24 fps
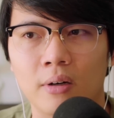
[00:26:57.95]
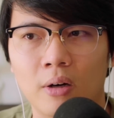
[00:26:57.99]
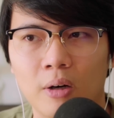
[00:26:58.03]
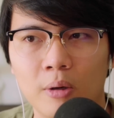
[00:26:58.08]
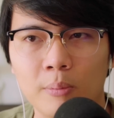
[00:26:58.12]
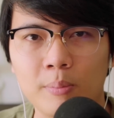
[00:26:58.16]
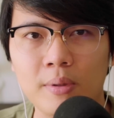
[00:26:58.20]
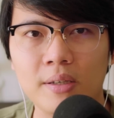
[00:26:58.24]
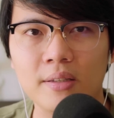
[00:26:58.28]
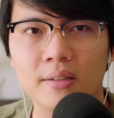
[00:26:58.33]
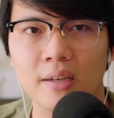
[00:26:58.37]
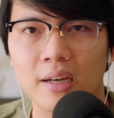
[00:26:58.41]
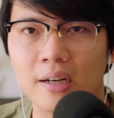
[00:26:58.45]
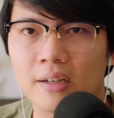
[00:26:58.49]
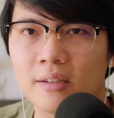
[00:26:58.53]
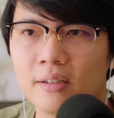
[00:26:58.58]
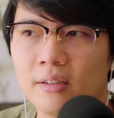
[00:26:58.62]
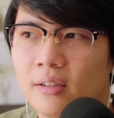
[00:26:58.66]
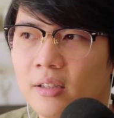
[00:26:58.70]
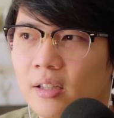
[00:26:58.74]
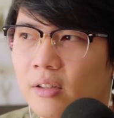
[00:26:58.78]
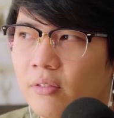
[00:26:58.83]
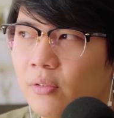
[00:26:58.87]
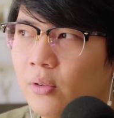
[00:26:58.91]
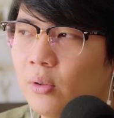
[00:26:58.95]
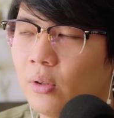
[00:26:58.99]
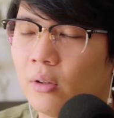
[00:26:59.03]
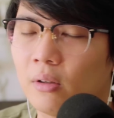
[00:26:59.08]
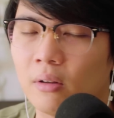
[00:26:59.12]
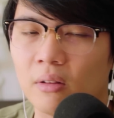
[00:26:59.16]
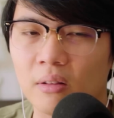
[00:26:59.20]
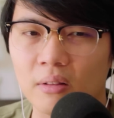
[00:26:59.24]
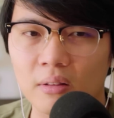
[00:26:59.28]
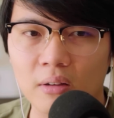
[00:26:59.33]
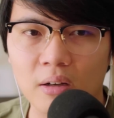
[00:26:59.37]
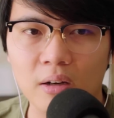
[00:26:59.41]
hobbies actually give you a
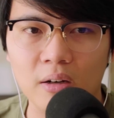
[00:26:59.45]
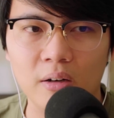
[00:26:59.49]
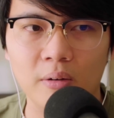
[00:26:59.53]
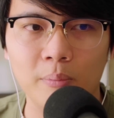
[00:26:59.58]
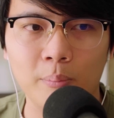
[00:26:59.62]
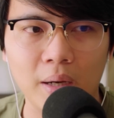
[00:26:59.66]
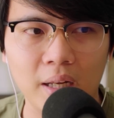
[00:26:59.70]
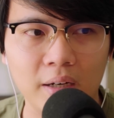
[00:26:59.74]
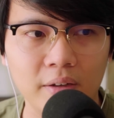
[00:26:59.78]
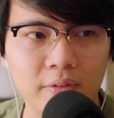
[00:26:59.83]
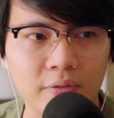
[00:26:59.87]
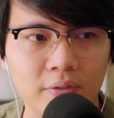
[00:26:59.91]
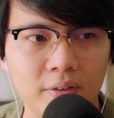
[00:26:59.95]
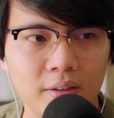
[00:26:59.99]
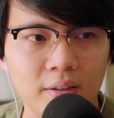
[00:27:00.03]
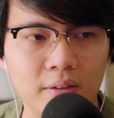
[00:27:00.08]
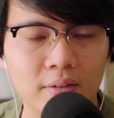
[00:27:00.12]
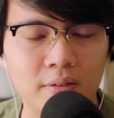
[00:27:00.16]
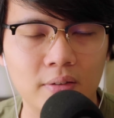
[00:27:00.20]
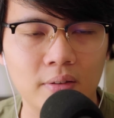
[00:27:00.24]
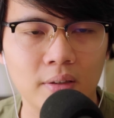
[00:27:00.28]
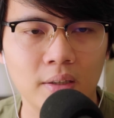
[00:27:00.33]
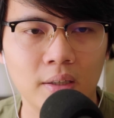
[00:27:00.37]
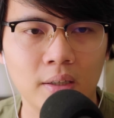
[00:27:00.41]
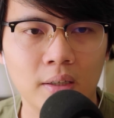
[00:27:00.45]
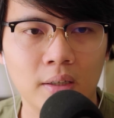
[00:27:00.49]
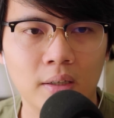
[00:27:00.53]
lot of benefits